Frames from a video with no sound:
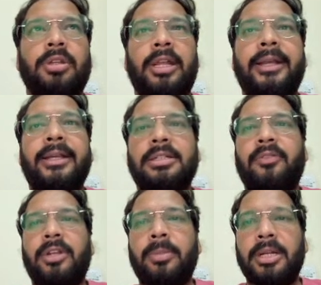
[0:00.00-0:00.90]
link is
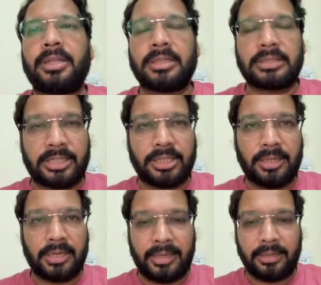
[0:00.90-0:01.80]
available in the session
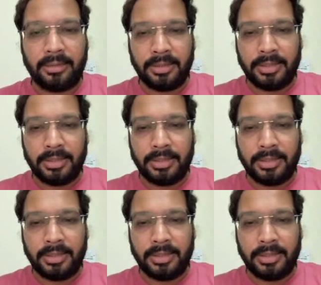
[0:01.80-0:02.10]
tracker,